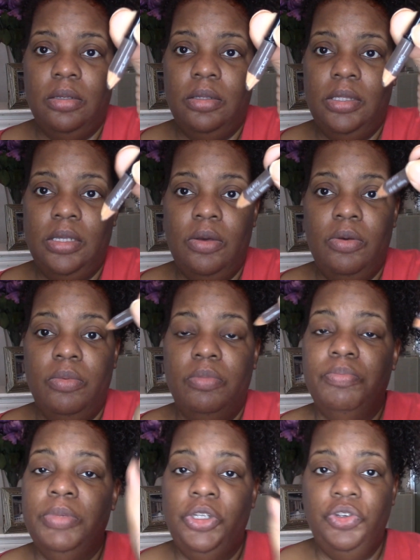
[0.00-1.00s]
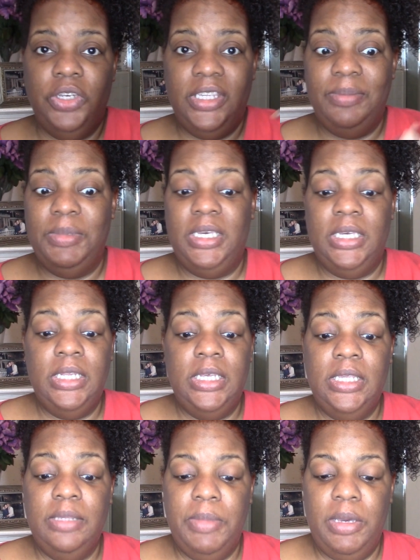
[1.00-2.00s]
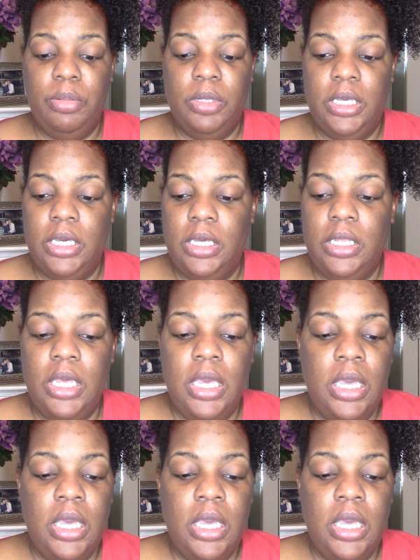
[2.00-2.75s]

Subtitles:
So, but trust me, it is Maybelline.